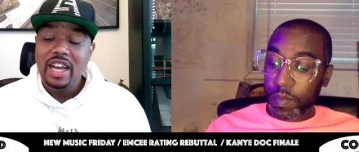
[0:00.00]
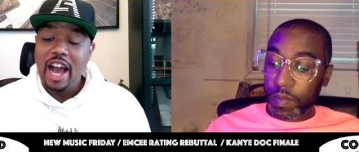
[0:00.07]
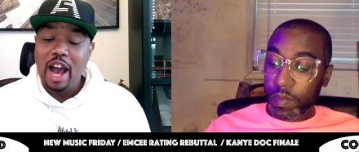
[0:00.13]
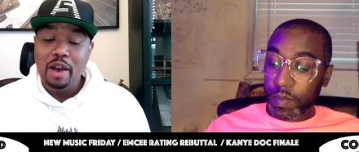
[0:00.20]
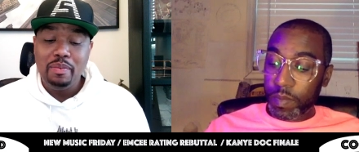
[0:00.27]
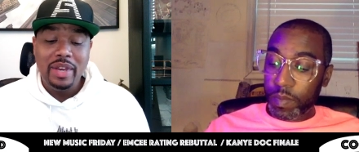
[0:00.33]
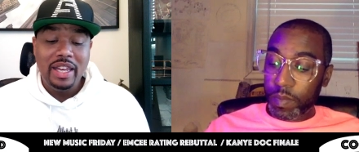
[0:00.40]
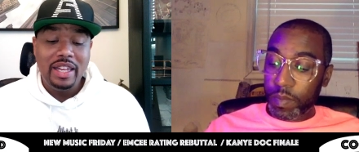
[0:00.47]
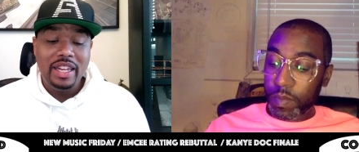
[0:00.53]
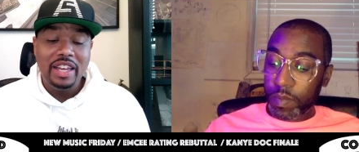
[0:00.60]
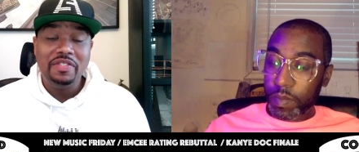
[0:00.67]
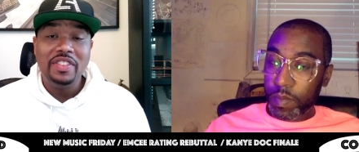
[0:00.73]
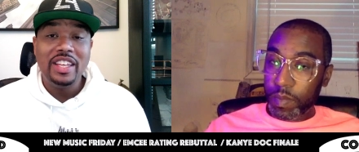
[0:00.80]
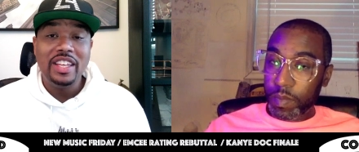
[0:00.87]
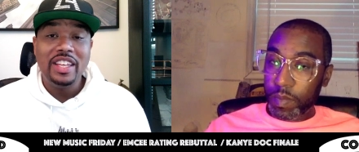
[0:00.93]
Speaker 1: I mean,
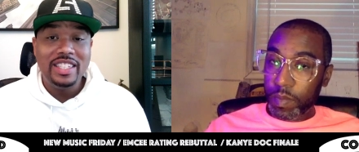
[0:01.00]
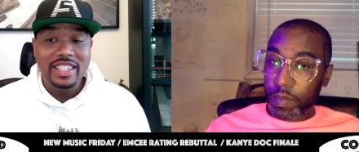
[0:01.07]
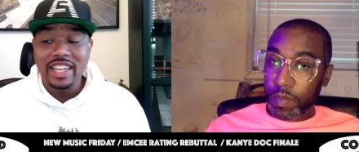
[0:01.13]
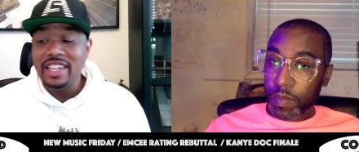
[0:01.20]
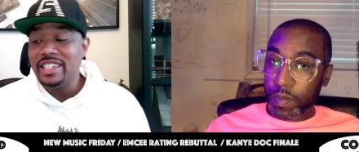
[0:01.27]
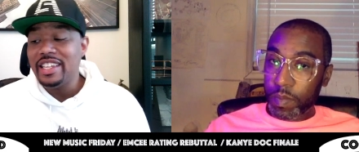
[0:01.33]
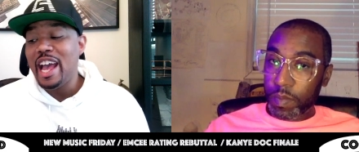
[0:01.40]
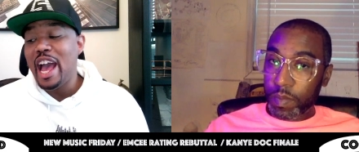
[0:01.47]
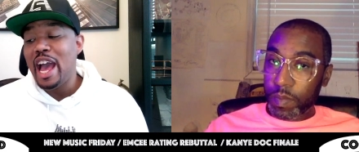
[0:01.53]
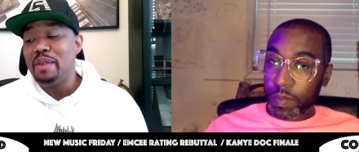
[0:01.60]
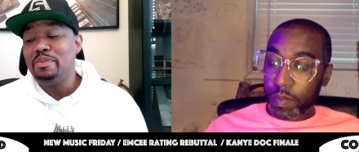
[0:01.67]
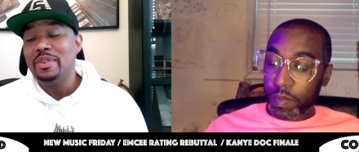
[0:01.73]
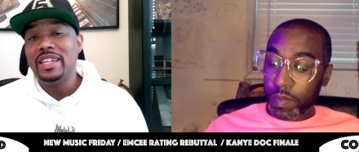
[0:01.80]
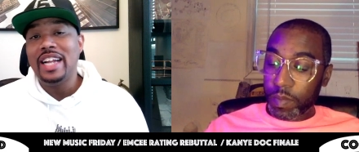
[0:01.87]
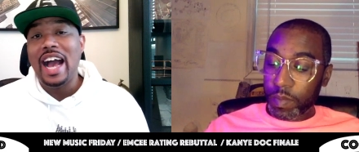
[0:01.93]
if this doesn't
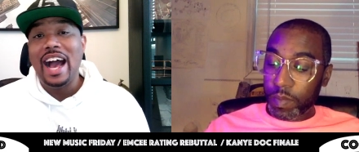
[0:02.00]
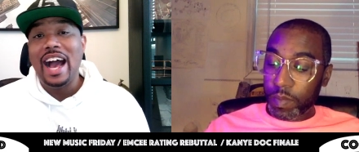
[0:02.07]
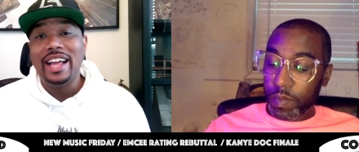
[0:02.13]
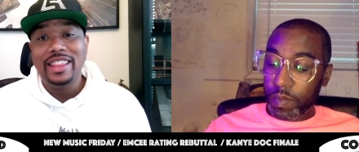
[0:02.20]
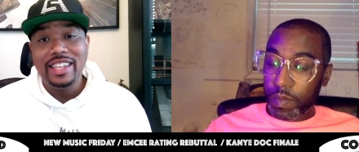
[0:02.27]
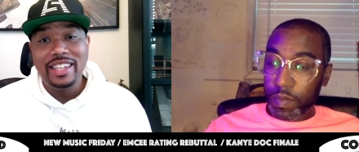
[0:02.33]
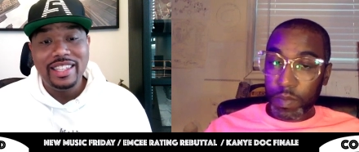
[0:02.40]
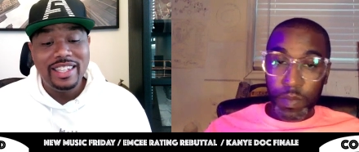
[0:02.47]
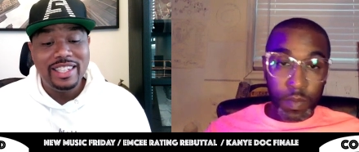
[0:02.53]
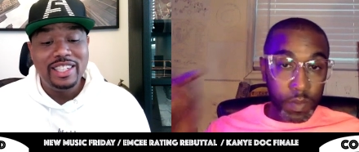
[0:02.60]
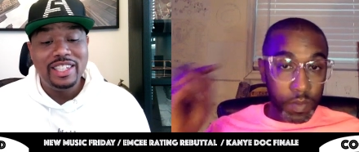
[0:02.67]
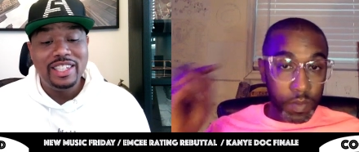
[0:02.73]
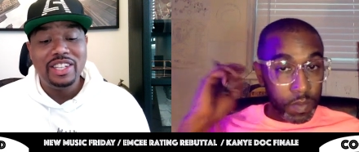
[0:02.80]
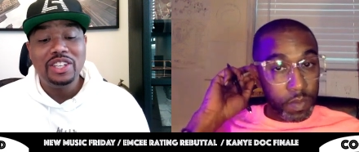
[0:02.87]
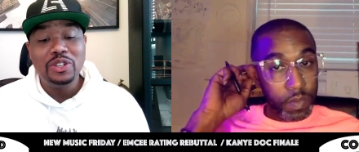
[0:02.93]
happen, I think this
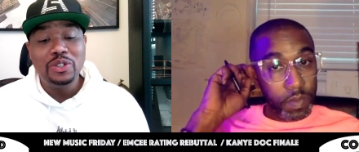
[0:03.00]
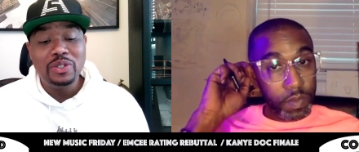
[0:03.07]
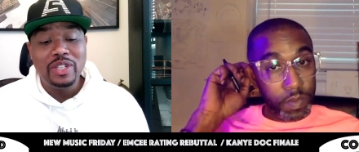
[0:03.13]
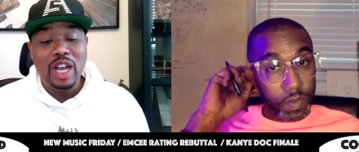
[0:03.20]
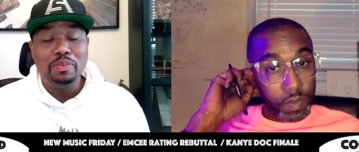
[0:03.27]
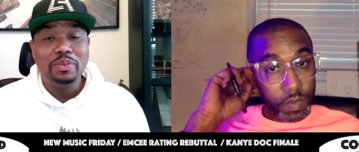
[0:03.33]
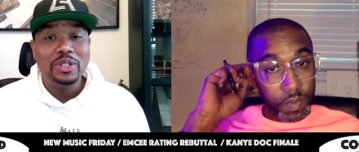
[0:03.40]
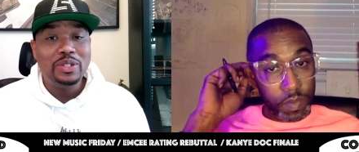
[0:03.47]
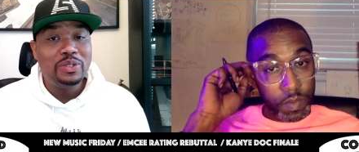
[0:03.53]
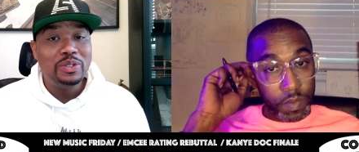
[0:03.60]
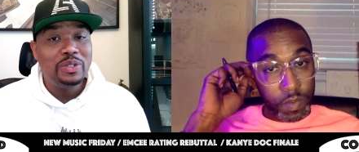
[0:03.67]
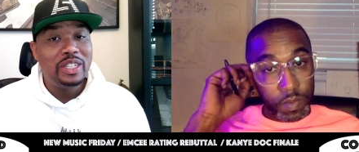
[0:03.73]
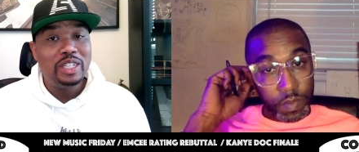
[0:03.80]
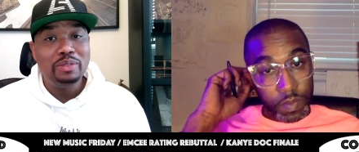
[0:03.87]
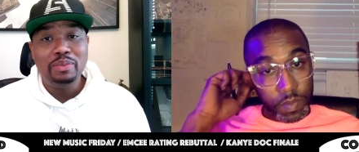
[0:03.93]
is a huge
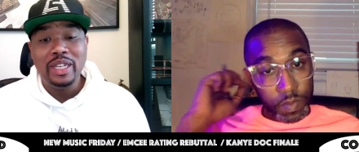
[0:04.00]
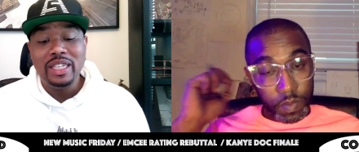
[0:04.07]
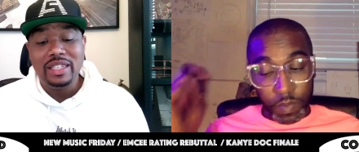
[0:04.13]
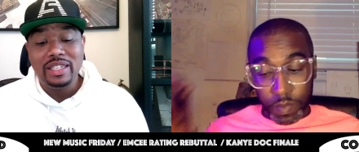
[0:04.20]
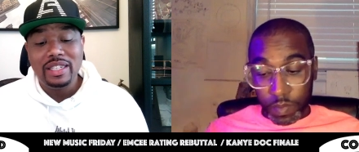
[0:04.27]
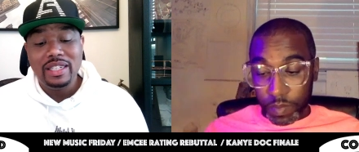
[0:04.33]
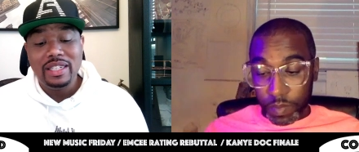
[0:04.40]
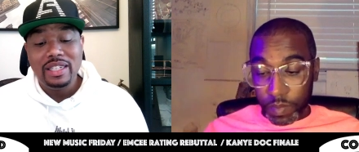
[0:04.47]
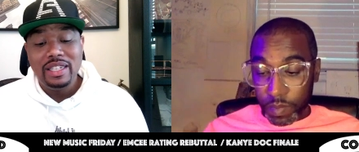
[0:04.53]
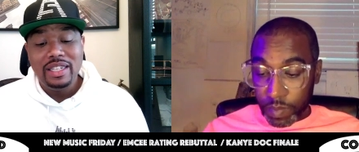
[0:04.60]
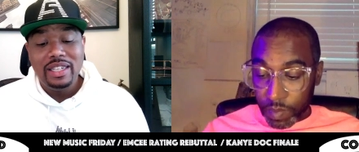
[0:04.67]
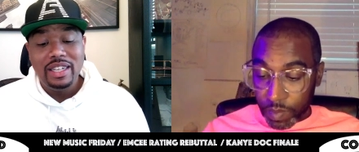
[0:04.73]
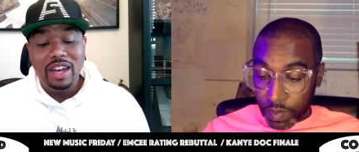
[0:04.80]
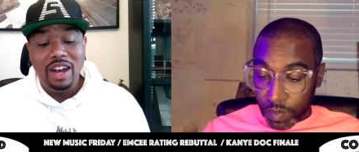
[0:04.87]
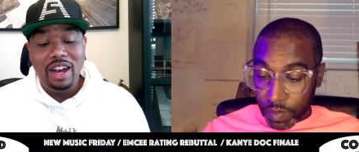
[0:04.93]
opportunity missed
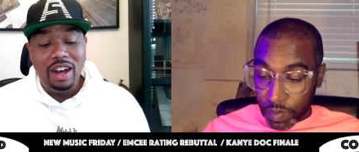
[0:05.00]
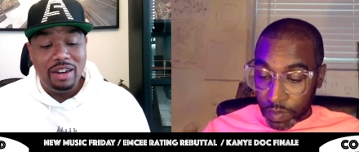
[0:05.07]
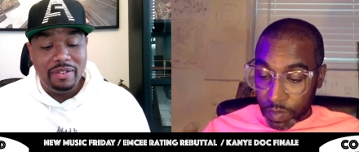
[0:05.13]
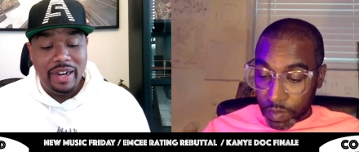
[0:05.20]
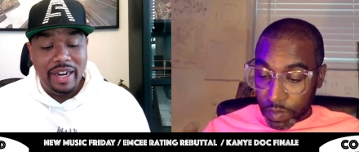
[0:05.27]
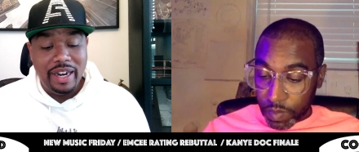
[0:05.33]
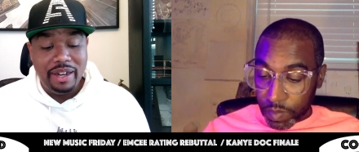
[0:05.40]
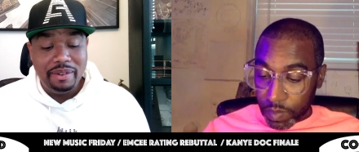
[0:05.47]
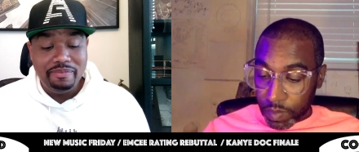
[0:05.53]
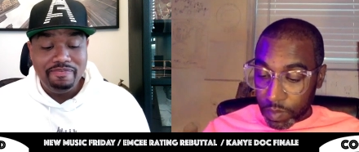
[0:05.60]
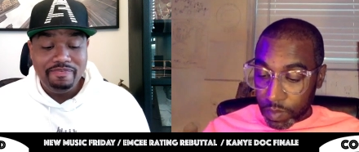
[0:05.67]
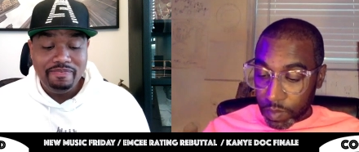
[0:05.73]
all around.